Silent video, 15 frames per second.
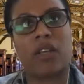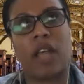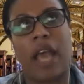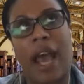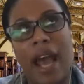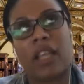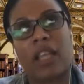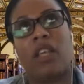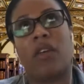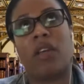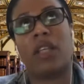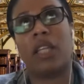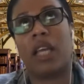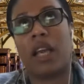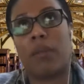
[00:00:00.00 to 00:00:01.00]

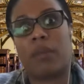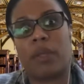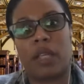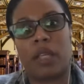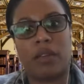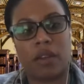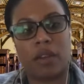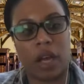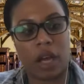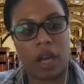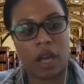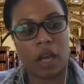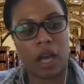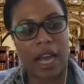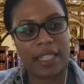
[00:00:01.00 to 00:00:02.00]
accurately, I believe,
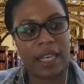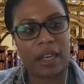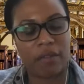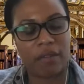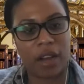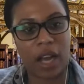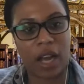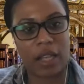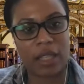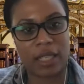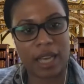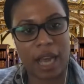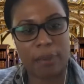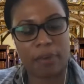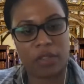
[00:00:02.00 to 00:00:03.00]
identify the
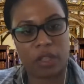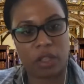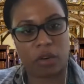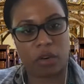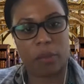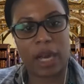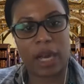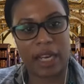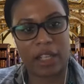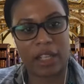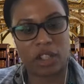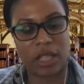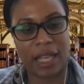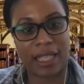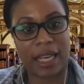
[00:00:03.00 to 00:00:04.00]
type of
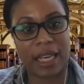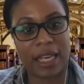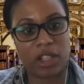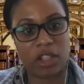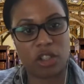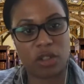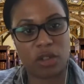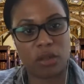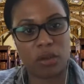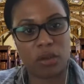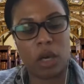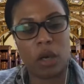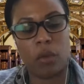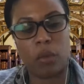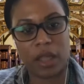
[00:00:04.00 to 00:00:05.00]
discrimination that's at issue
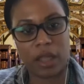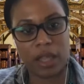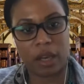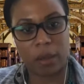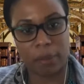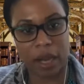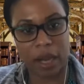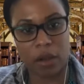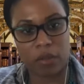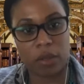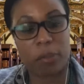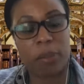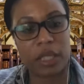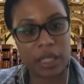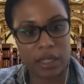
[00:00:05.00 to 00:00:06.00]
when we think about the
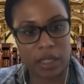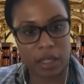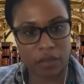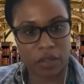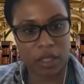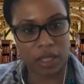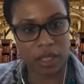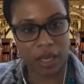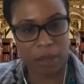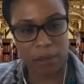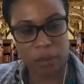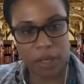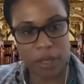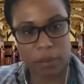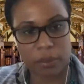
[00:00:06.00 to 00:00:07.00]
policing of
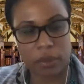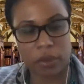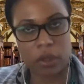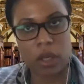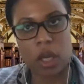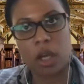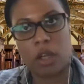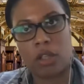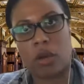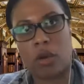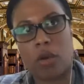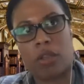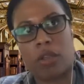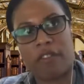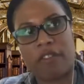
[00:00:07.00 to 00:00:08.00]
disabled people.
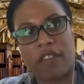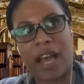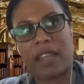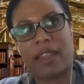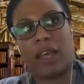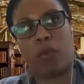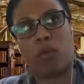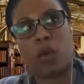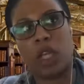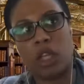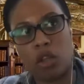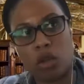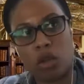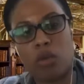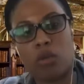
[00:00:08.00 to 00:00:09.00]
So the fact that we
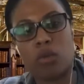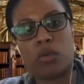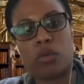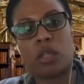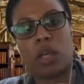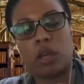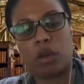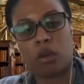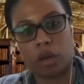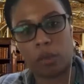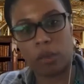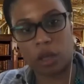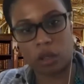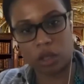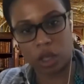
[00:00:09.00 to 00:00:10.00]
use
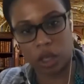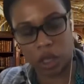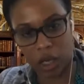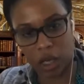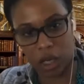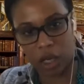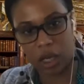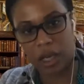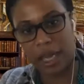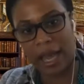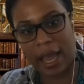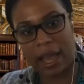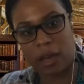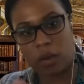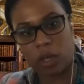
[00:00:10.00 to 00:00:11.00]
criminal law
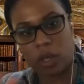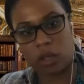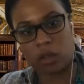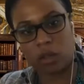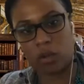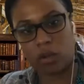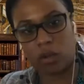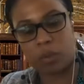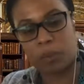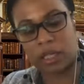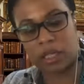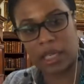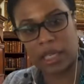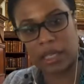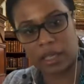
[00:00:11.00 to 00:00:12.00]
and we use
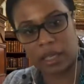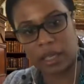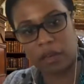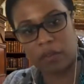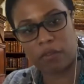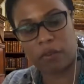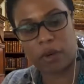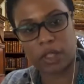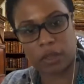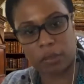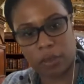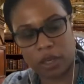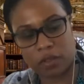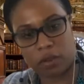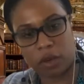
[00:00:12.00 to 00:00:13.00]
policing, the
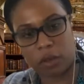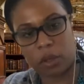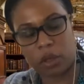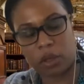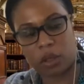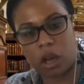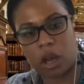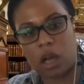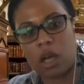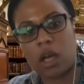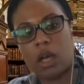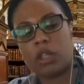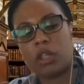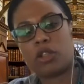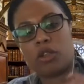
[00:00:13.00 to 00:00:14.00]
enforcement of criminal law,
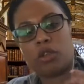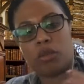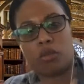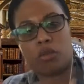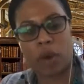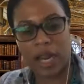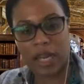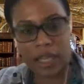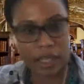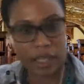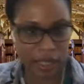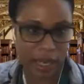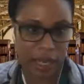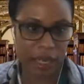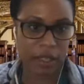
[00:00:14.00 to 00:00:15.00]
to
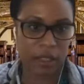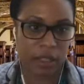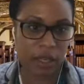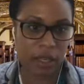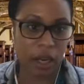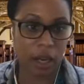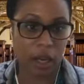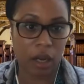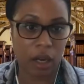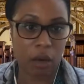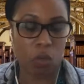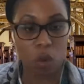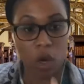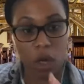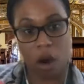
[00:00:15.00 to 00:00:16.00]
regulate
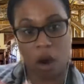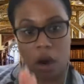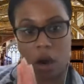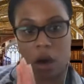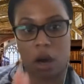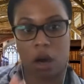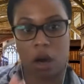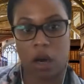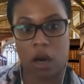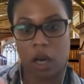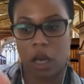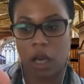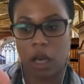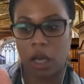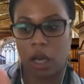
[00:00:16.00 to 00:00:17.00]
what are
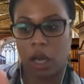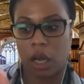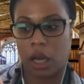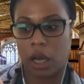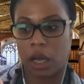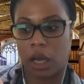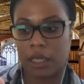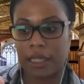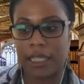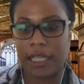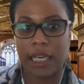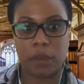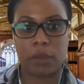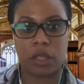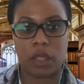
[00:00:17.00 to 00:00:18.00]

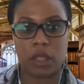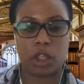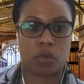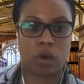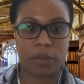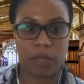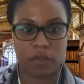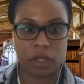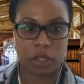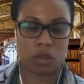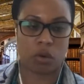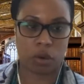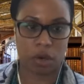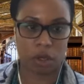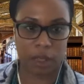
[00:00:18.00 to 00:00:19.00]
deemed
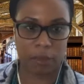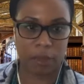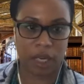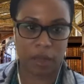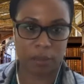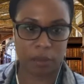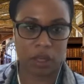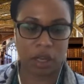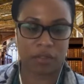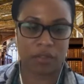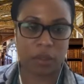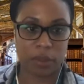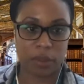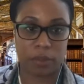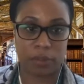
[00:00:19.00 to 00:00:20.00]
disruptive or disorderly people,
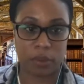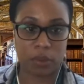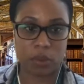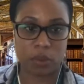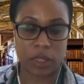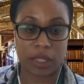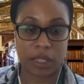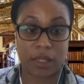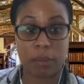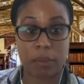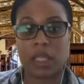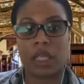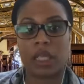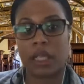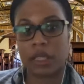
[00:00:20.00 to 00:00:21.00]
often people with
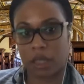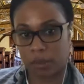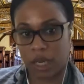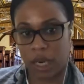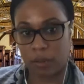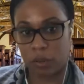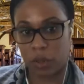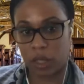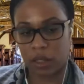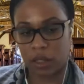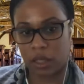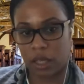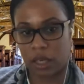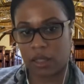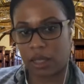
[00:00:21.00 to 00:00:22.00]
disabilities. Sometimes we can
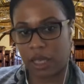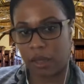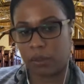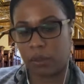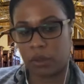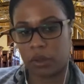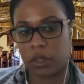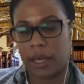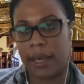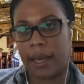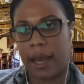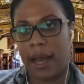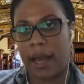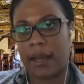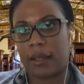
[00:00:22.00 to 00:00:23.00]
see that as labeled
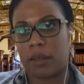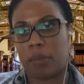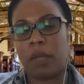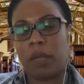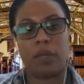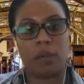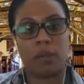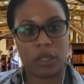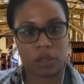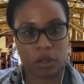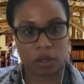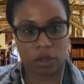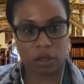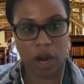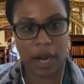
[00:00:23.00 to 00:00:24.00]
as people in
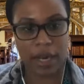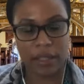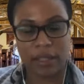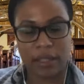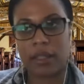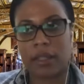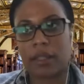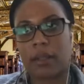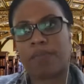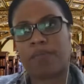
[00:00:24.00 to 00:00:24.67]
mental crisis.